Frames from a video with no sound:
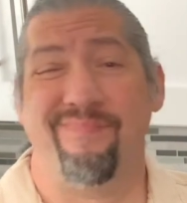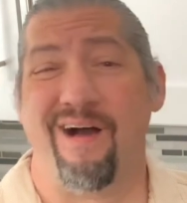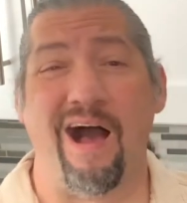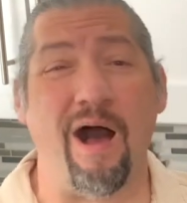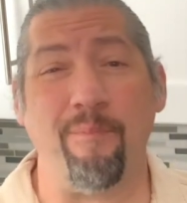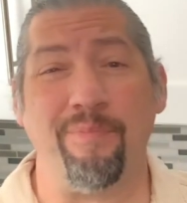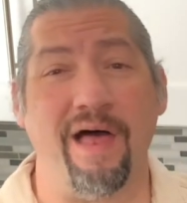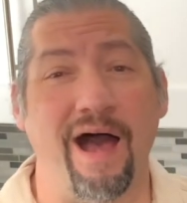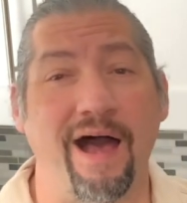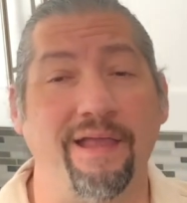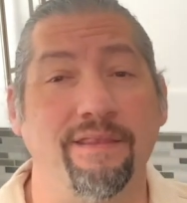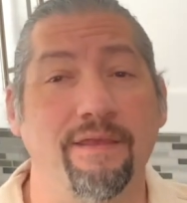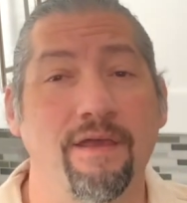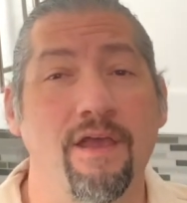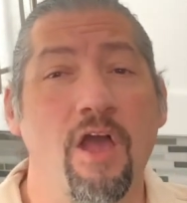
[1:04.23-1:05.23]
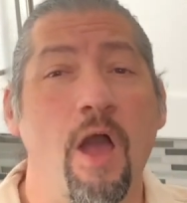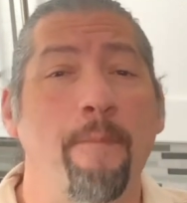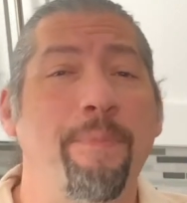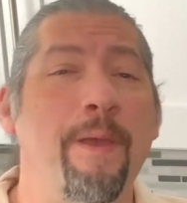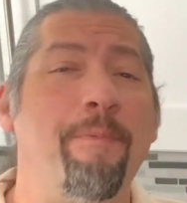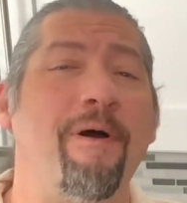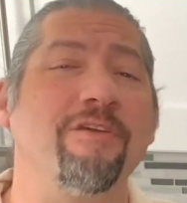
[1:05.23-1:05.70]
I'm not.
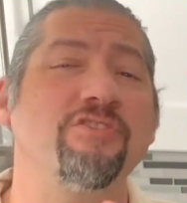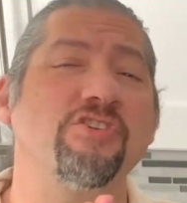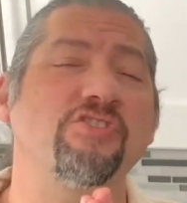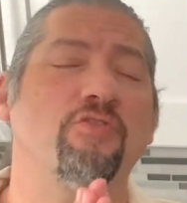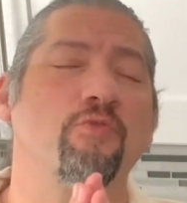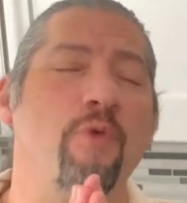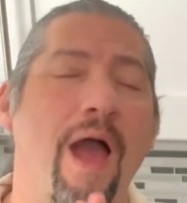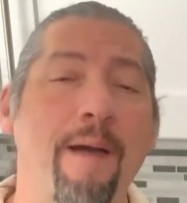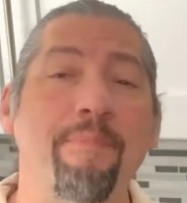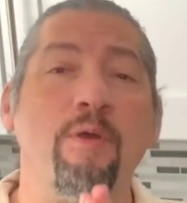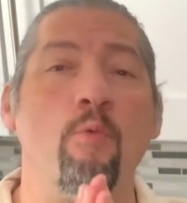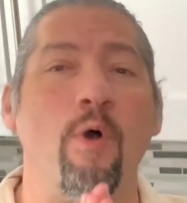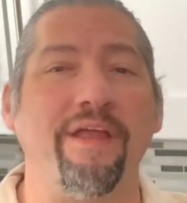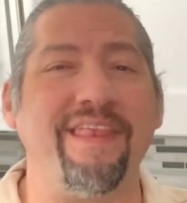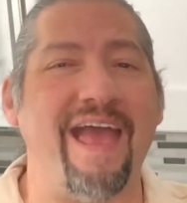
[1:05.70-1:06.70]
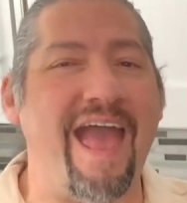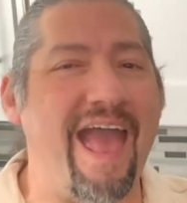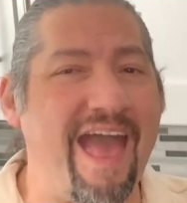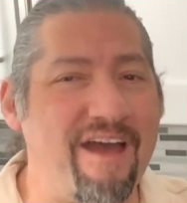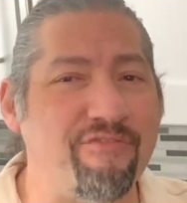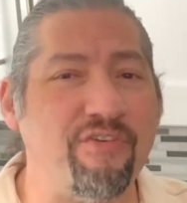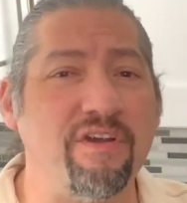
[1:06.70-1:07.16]
People are just grabbing
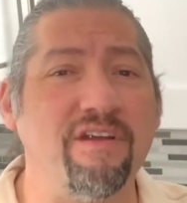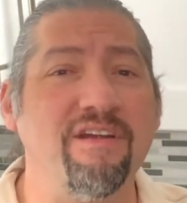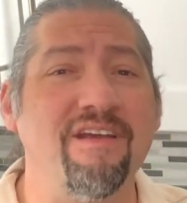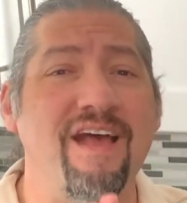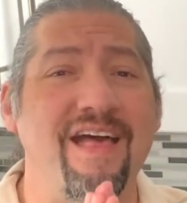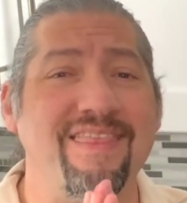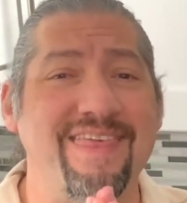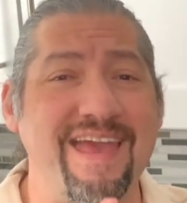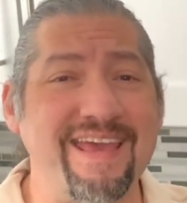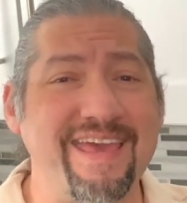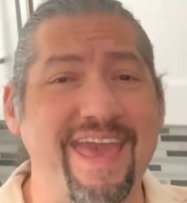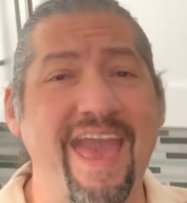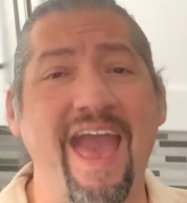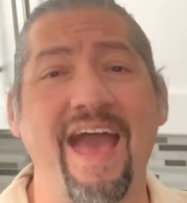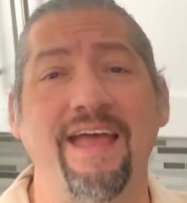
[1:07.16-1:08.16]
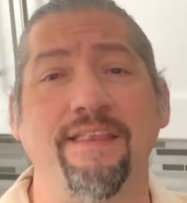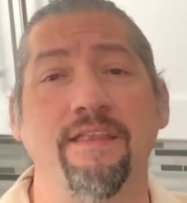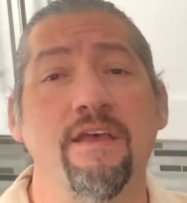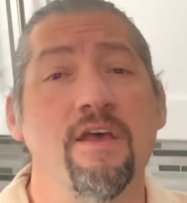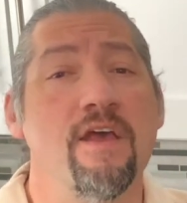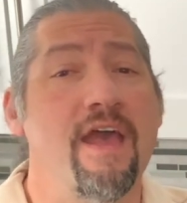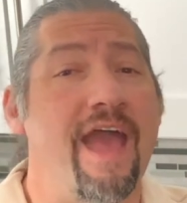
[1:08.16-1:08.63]
whatever they can,
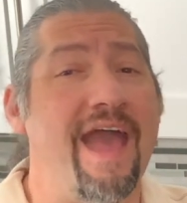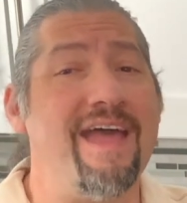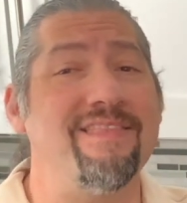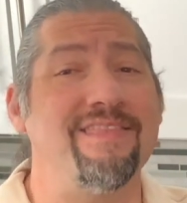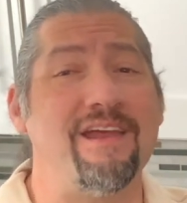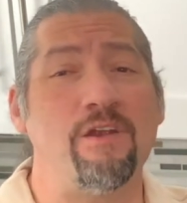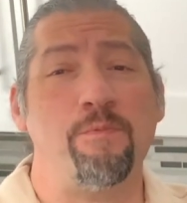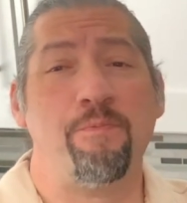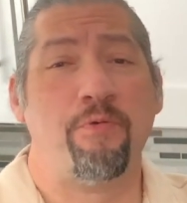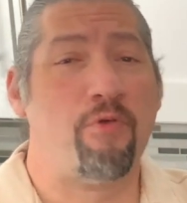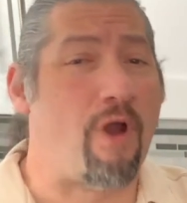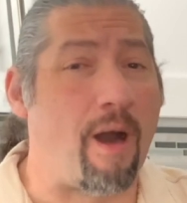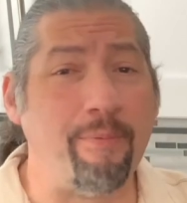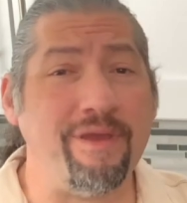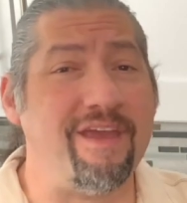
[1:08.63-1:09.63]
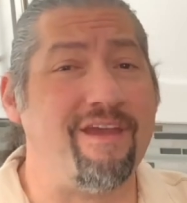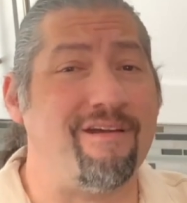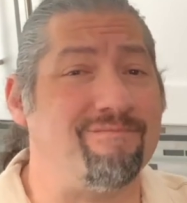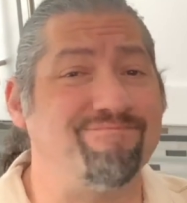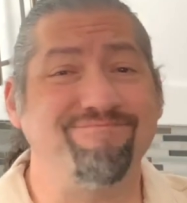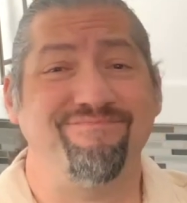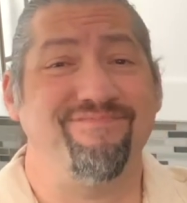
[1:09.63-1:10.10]
and they're
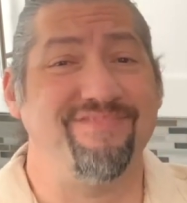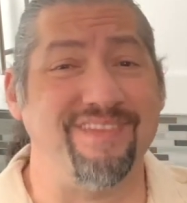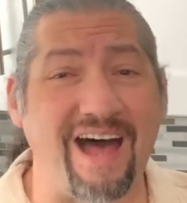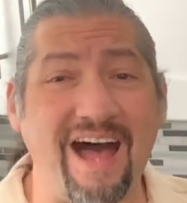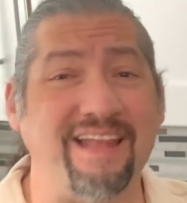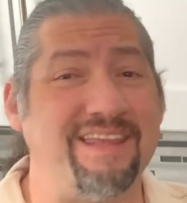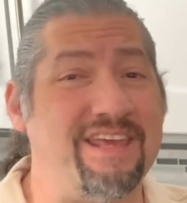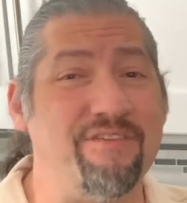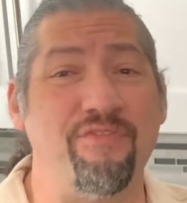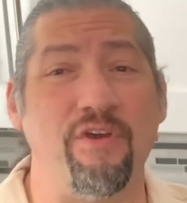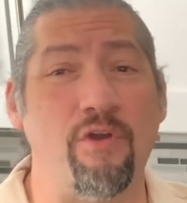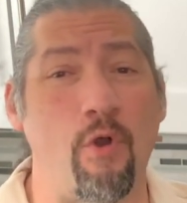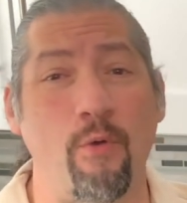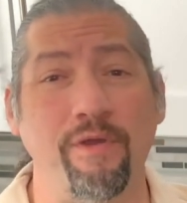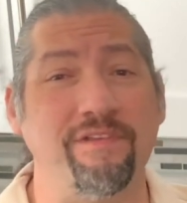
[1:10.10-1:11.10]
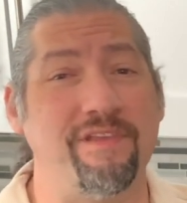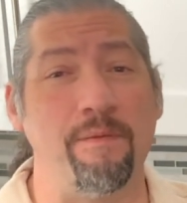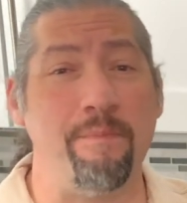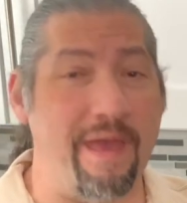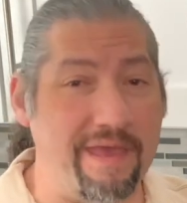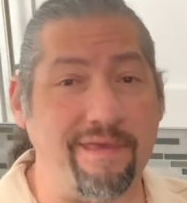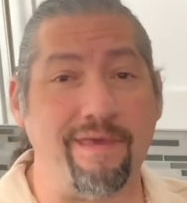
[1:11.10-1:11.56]
probably not even going to
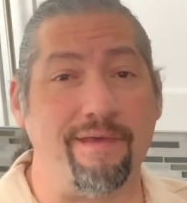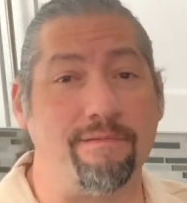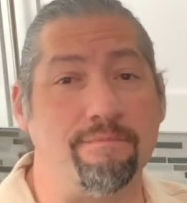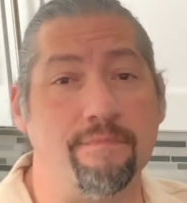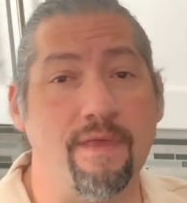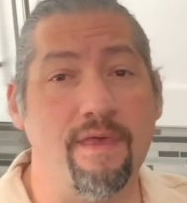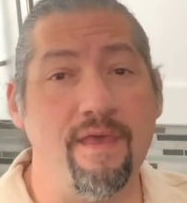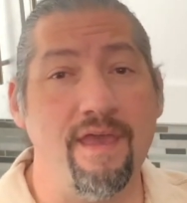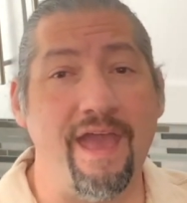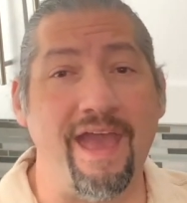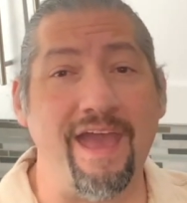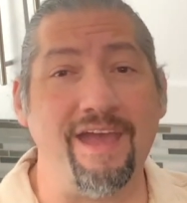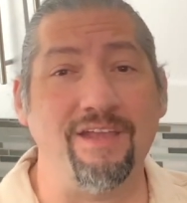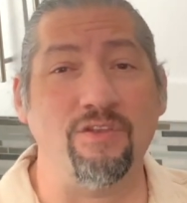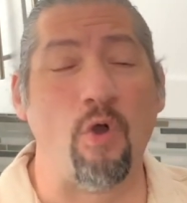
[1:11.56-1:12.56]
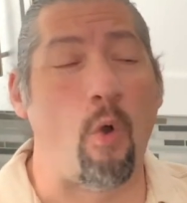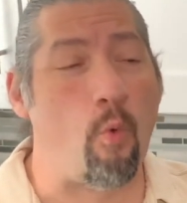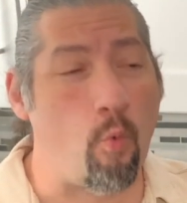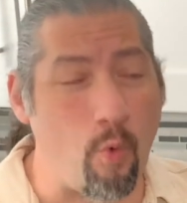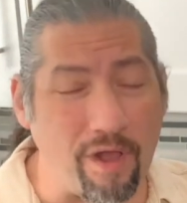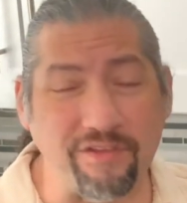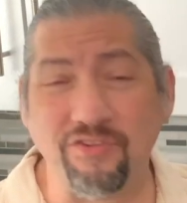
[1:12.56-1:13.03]
make it. And
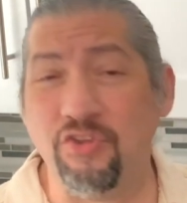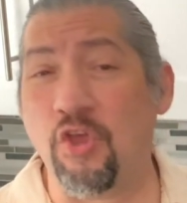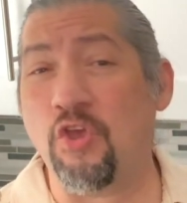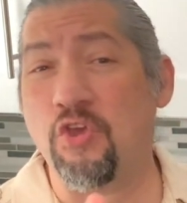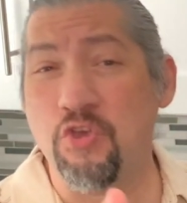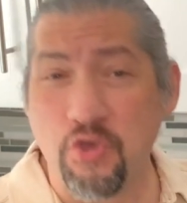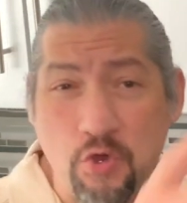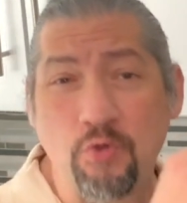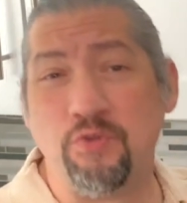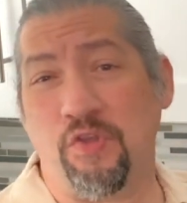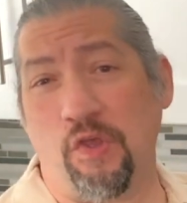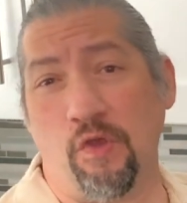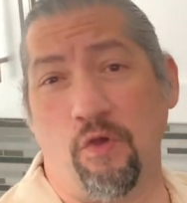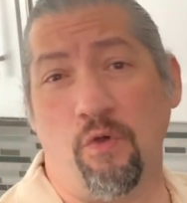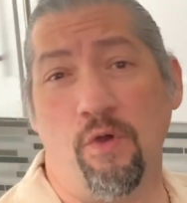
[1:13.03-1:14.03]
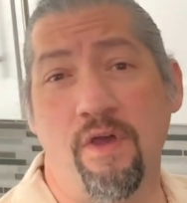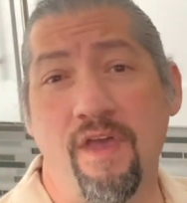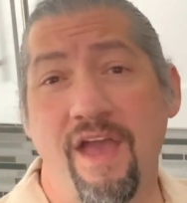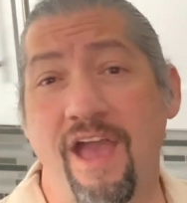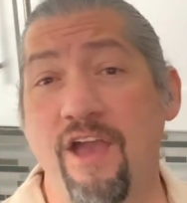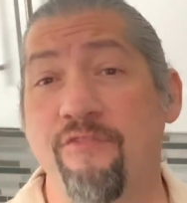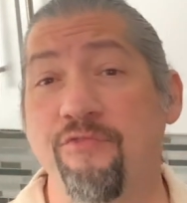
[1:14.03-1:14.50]
what do you do
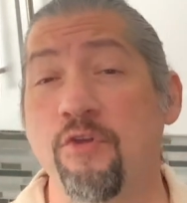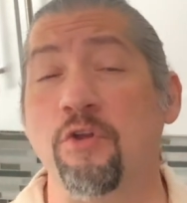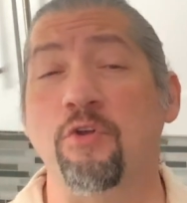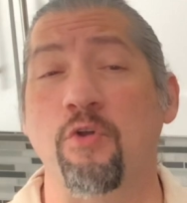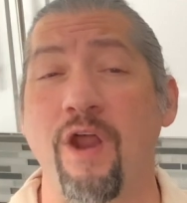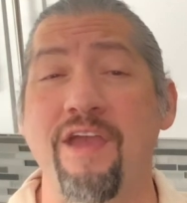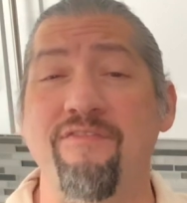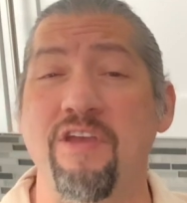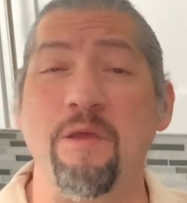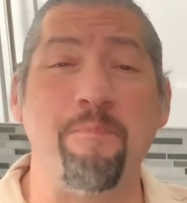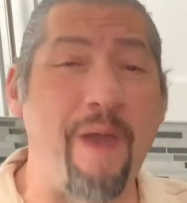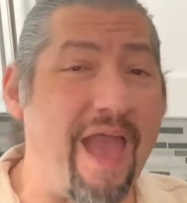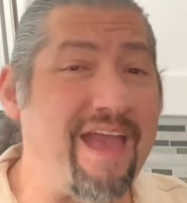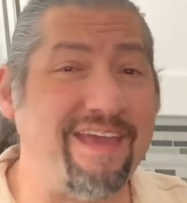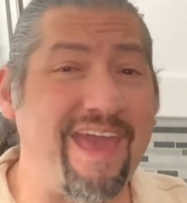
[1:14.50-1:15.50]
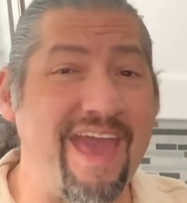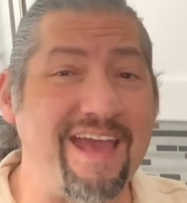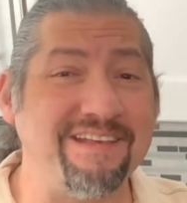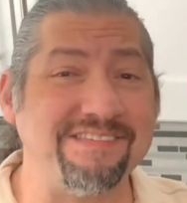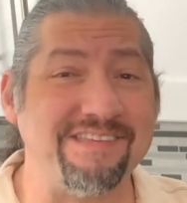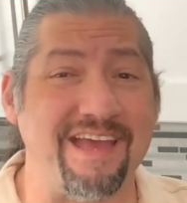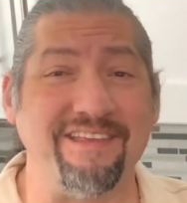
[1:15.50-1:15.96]
if you're craving
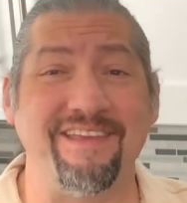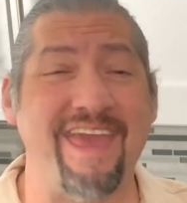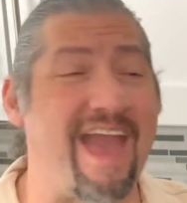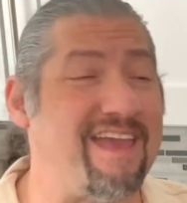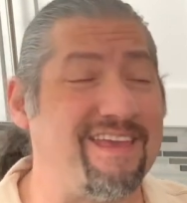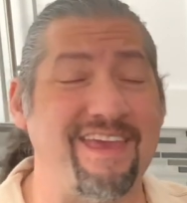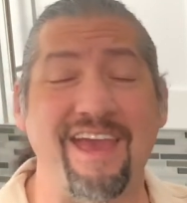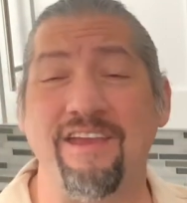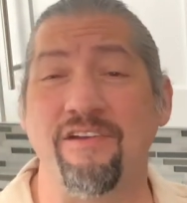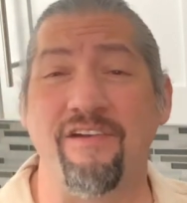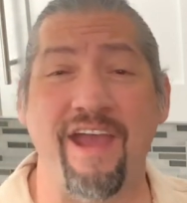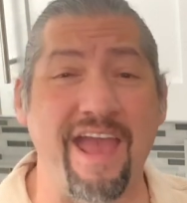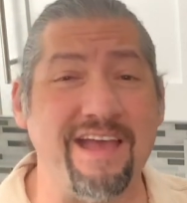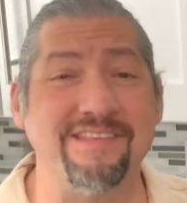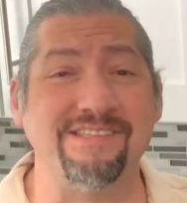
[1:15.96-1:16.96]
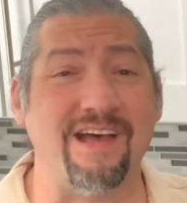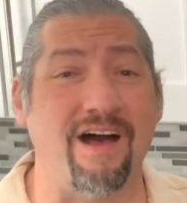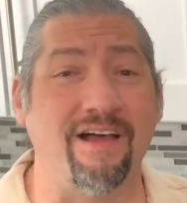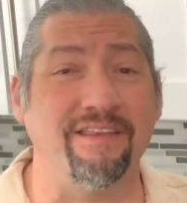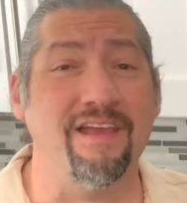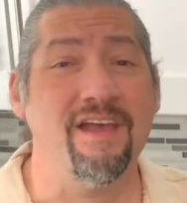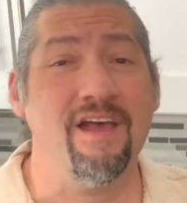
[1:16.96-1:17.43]
pancakes and can't get your hands
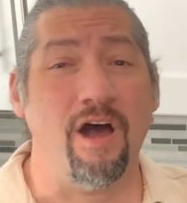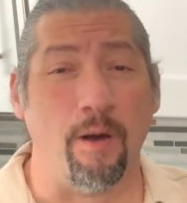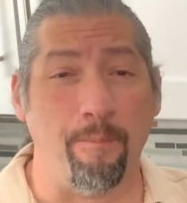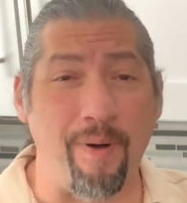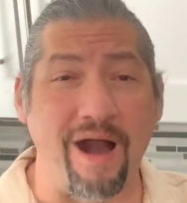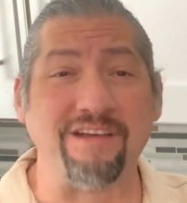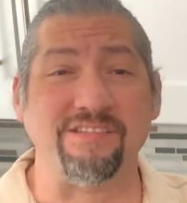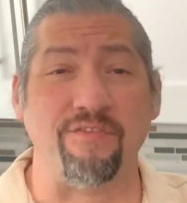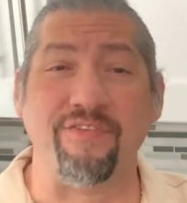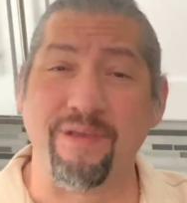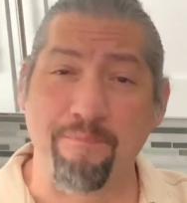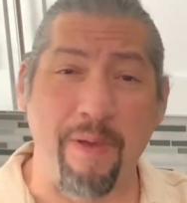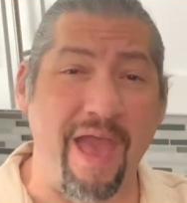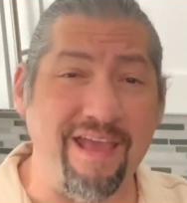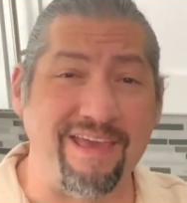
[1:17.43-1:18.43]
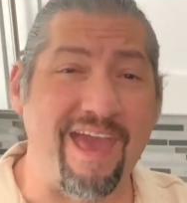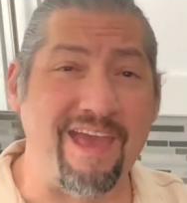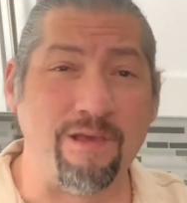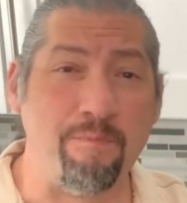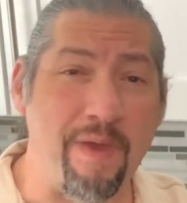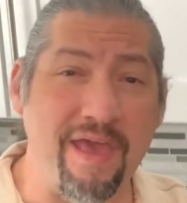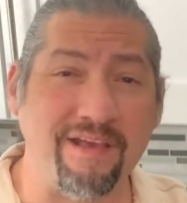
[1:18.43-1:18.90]
on a box of
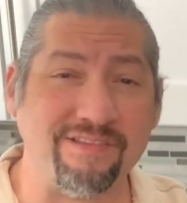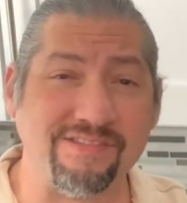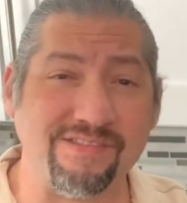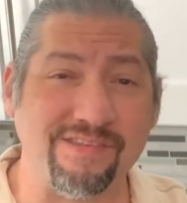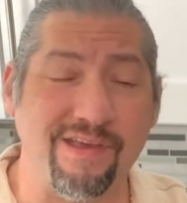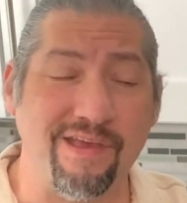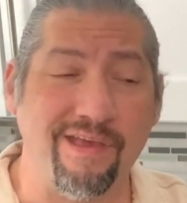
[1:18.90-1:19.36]
pancake mix?